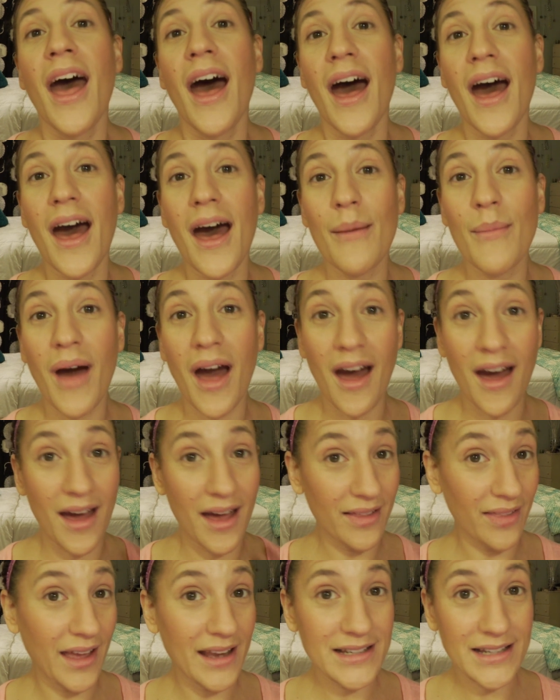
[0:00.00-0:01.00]

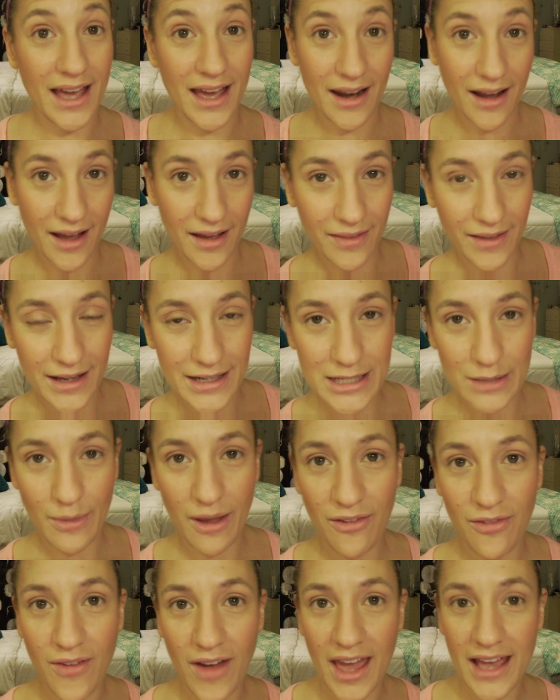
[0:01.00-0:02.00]
I like to add a highlight to
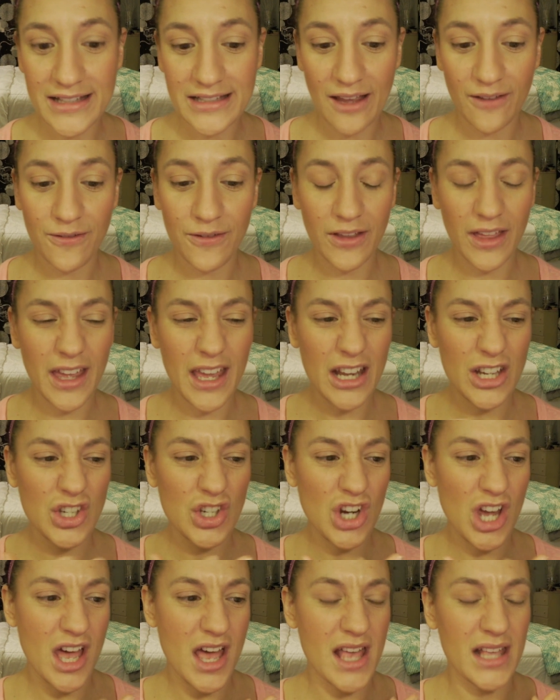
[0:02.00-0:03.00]
my face. I feel like it
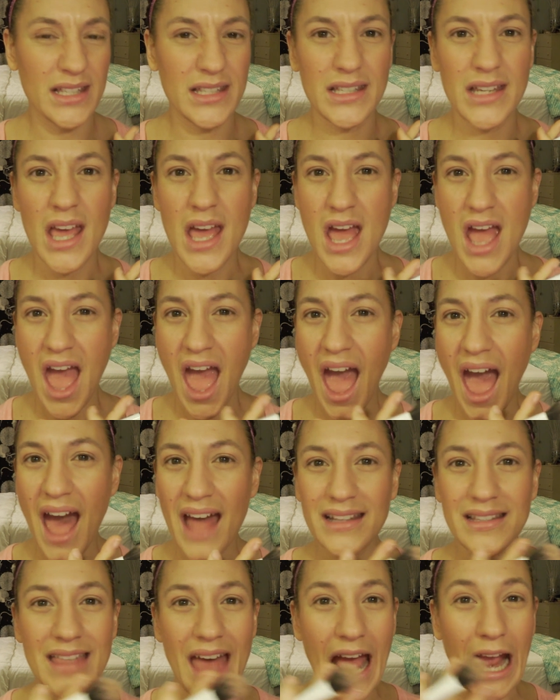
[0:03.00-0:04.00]
just
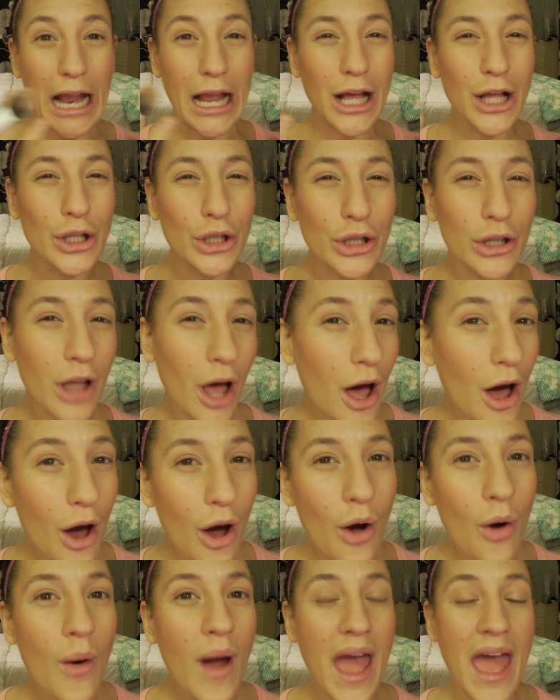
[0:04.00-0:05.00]
adds that
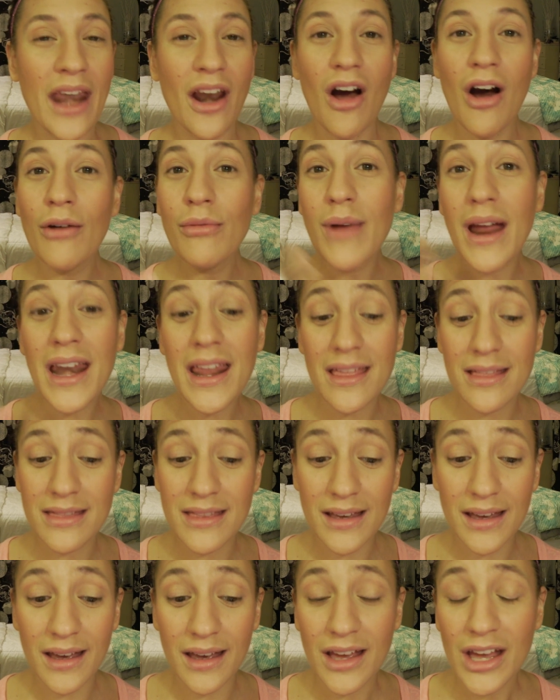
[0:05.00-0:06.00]
glow, and already
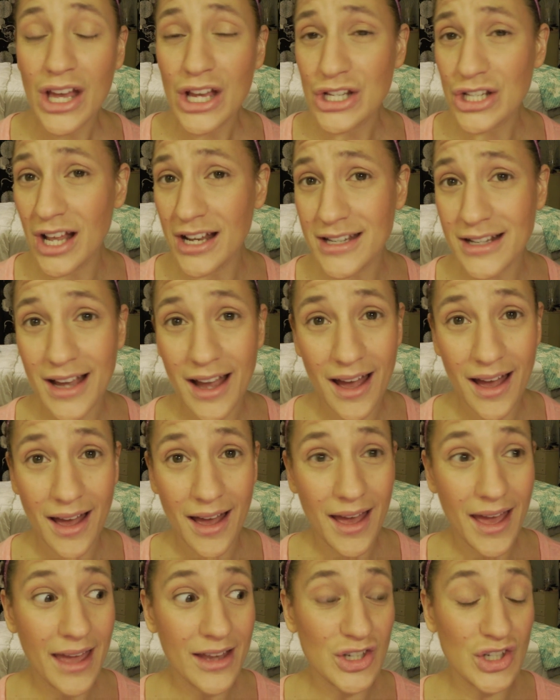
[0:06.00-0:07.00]
the
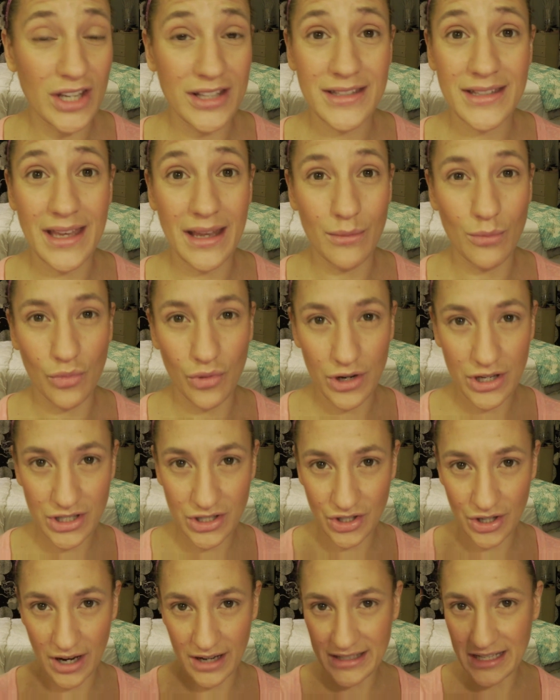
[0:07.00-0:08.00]
Chantecaille Just Skin
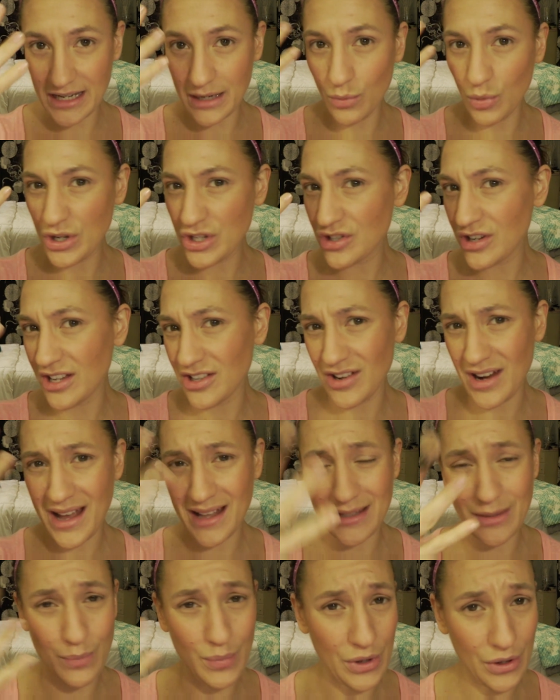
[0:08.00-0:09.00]
Tinted Moisturizer
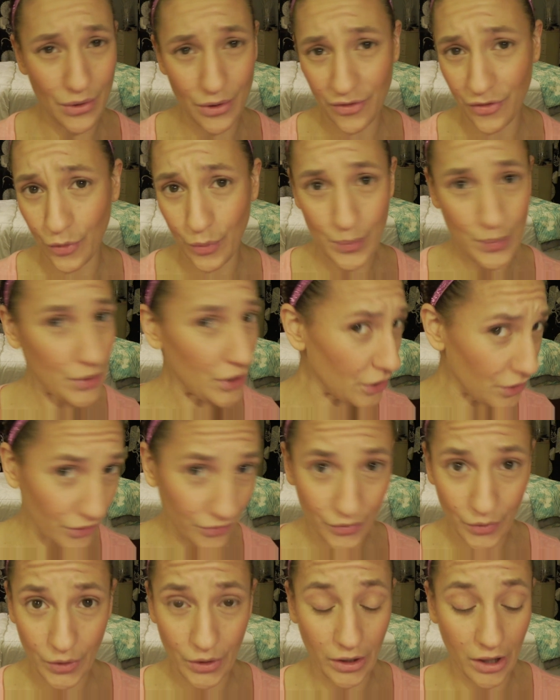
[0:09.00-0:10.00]
adds a beautiful,
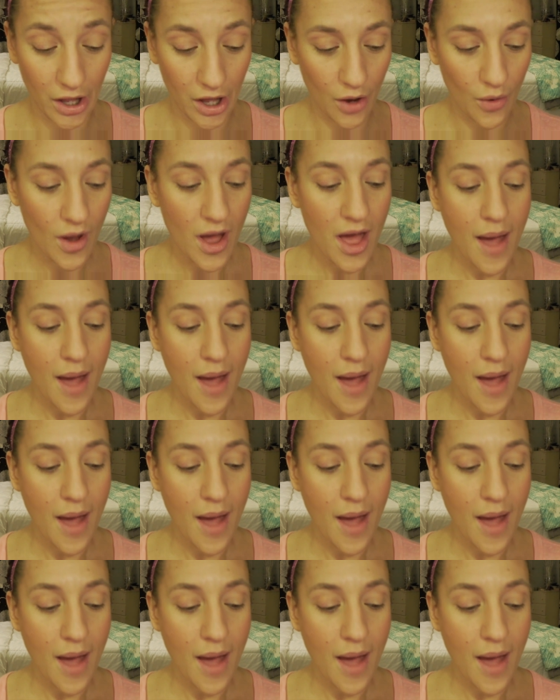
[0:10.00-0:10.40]
beautiful glow,